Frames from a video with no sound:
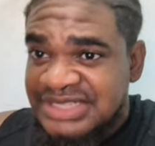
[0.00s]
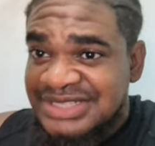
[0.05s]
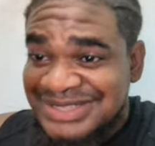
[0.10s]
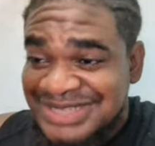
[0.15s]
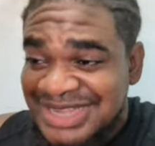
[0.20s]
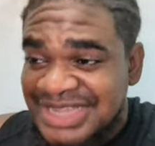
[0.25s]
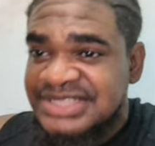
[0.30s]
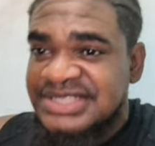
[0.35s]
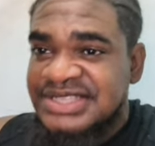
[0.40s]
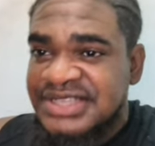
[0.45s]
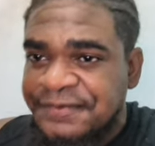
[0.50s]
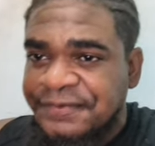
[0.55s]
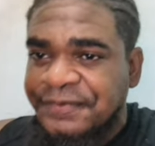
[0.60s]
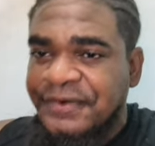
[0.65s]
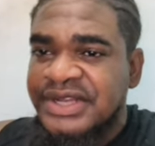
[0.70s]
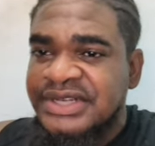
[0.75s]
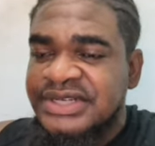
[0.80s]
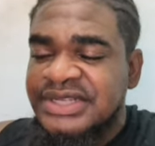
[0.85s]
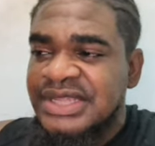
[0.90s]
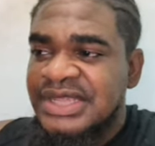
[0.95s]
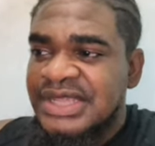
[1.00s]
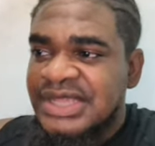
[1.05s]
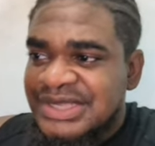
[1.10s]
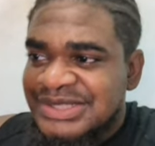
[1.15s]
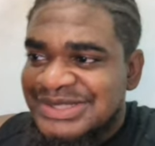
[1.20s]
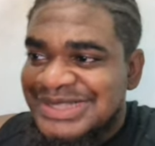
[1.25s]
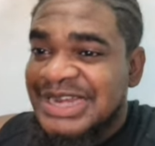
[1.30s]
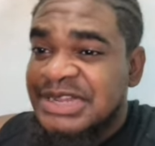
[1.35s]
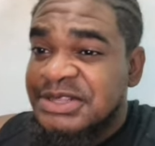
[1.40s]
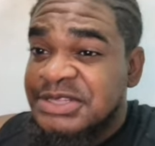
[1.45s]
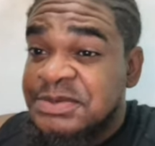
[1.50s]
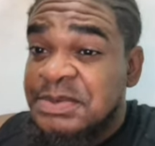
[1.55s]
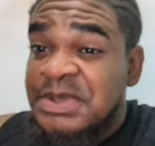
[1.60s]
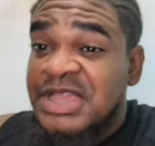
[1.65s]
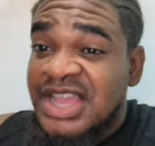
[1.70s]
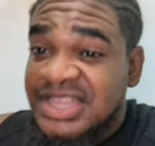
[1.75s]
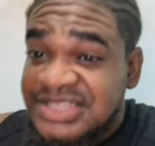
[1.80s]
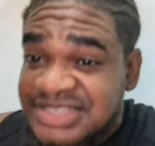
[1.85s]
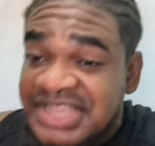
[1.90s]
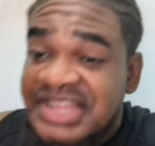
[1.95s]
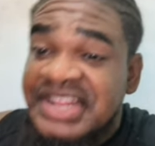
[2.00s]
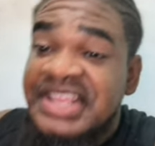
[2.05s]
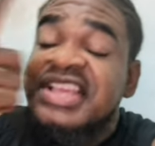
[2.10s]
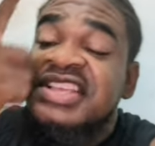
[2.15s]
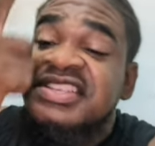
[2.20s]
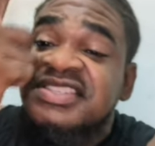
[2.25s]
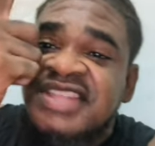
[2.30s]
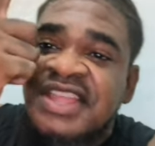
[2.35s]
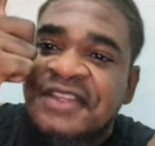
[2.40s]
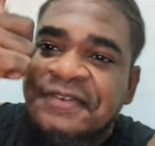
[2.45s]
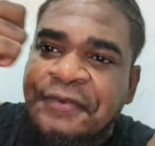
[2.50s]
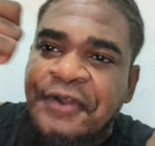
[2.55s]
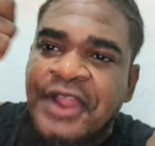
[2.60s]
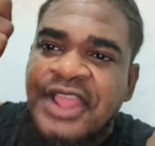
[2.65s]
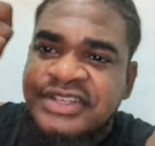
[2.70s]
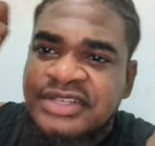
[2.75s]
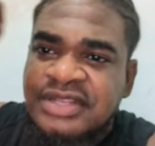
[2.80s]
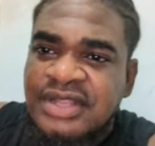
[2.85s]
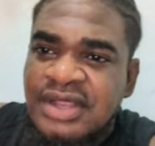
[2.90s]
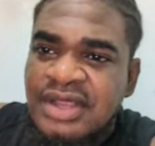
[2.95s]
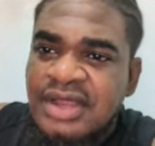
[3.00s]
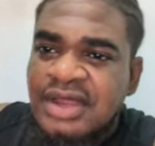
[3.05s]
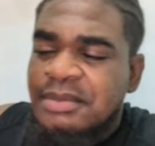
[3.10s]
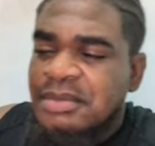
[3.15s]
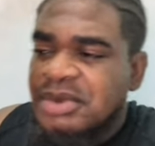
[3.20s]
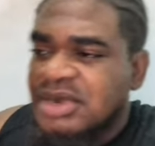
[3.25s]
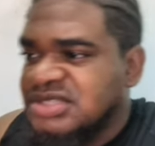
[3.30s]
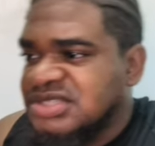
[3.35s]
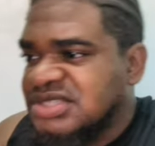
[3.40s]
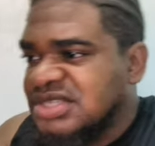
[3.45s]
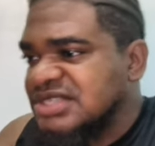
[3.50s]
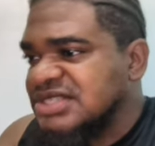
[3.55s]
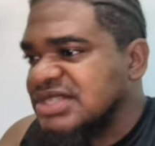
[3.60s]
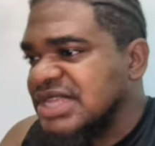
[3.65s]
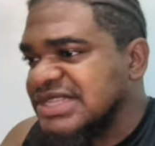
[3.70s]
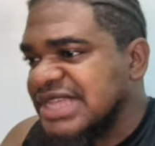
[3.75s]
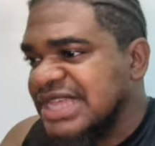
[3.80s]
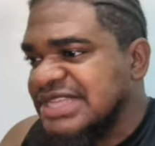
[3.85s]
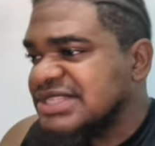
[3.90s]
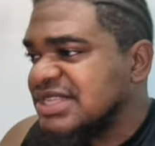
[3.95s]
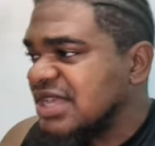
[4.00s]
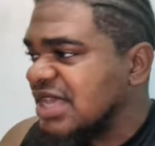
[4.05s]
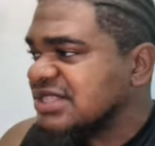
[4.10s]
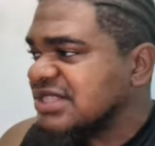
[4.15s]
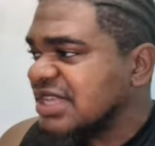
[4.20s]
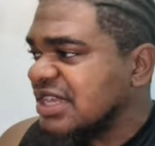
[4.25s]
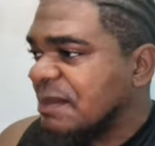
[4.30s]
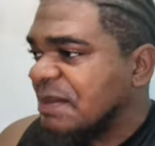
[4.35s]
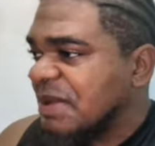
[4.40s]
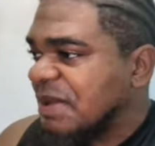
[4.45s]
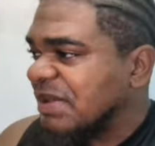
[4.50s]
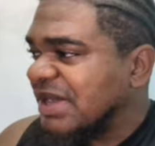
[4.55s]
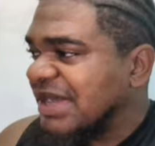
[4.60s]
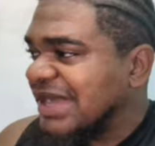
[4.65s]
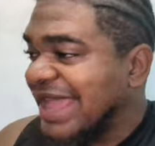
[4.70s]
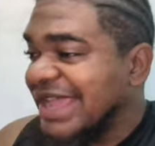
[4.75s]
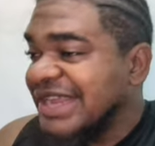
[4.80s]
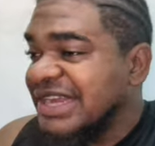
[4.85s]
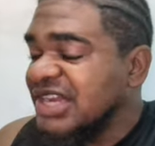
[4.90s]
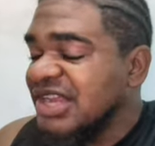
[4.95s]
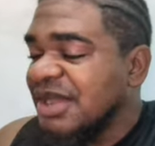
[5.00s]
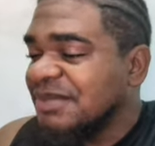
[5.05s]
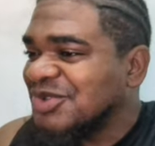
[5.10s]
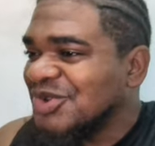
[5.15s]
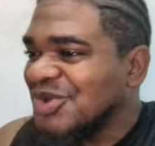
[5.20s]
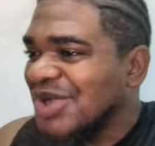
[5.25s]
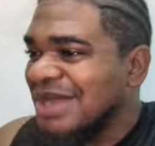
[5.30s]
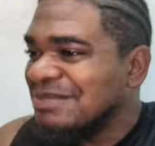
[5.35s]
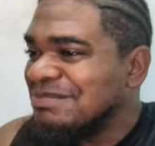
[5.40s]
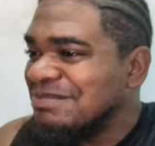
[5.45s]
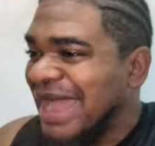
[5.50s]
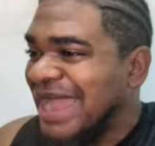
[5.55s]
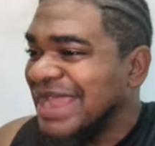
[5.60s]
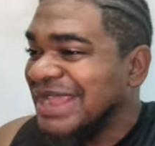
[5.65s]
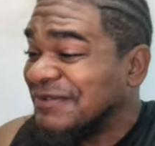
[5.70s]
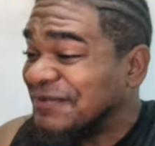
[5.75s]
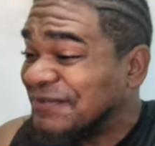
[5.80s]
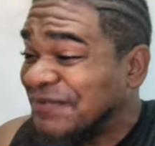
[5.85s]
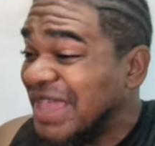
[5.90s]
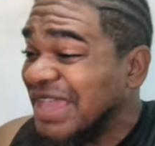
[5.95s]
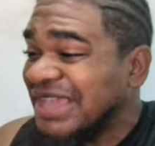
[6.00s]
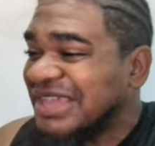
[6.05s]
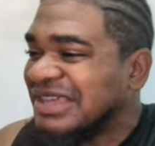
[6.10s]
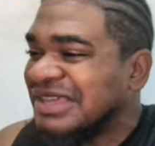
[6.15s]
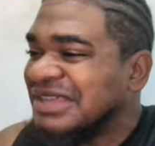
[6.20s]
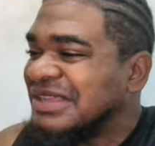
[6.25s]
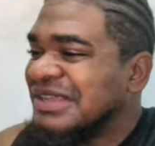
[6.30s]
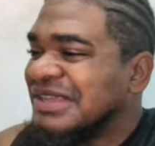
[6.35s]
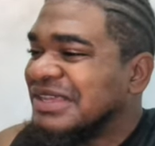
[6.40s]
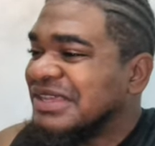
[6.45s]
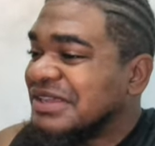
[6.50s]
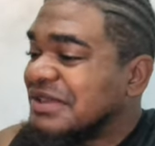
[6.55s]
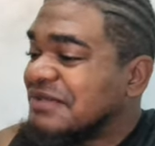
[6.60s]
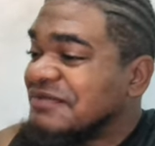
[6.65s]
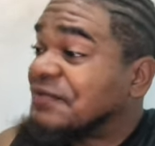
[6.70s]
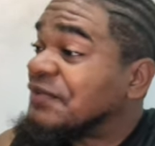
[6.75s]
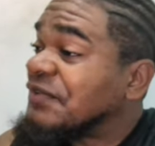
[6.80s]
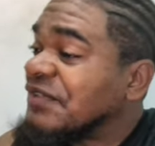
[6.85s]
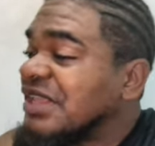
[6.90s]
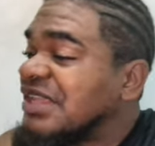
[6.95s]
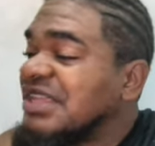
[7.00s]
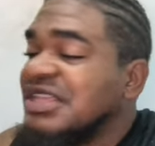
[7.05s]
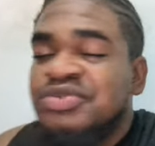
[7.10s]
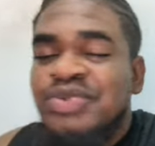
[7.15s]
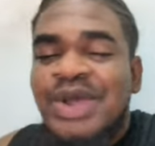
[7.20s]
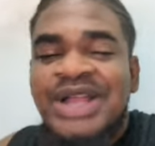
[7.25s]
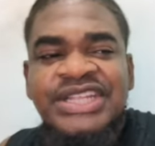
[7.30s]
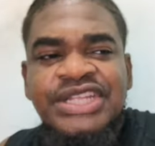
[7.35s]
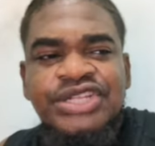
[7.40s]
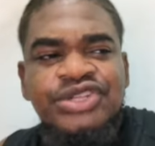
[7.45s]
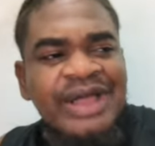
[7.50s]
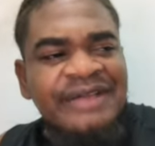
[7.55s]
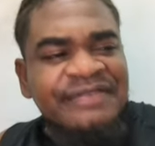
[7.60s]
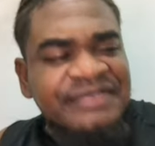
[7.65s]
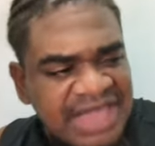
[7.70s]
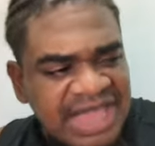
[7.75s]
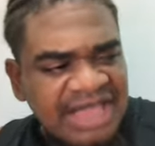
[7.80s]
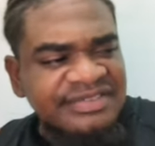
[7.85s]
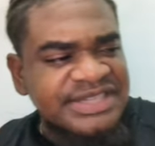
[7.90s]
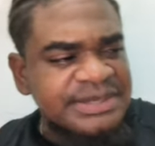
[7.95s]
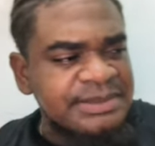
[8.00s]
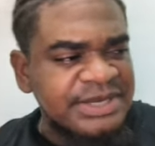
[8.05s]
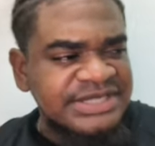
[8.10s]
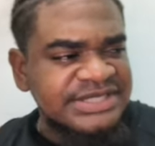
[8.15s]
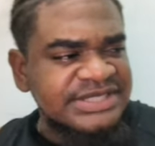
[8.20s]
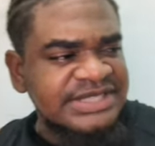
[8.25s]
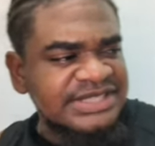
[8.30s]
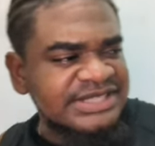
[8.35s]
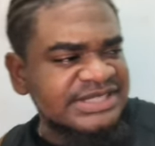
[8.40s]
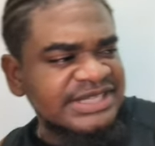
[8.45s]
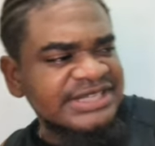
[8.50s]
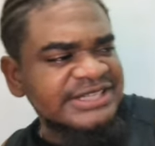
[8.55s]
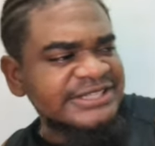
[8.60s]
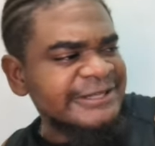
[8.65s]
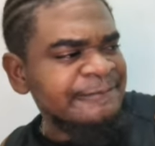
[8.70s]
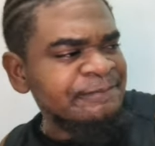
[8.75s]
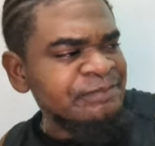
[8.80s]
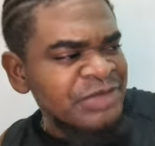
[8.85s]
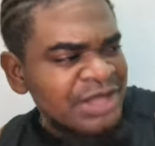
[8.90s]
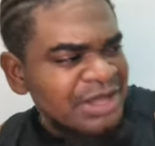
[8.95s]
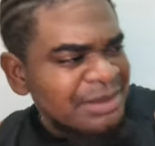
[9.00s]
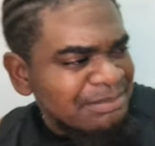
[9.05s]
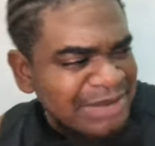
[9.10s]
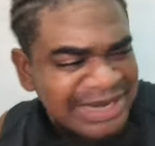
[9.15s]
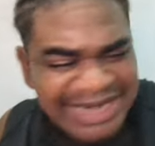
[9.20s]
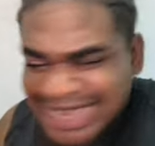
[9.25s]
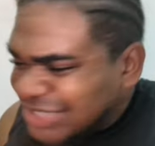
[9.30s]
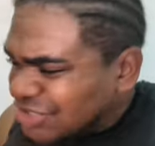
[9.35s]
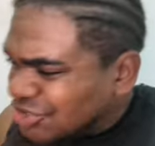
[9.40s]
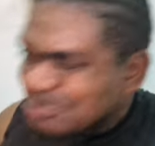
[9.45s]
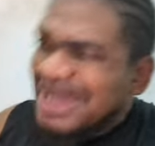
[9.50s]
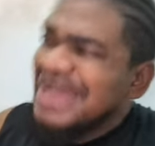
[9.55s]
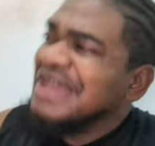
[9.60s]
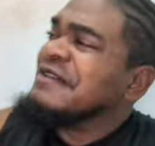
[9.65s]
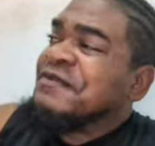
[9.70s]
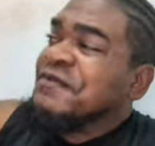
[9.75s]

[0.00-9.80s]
tastes different. That is because it is different. Brothers and sisters, I see a set of people lining up to go and buy fake. It's one thing to have KFC, brothers and sisters, but then to buy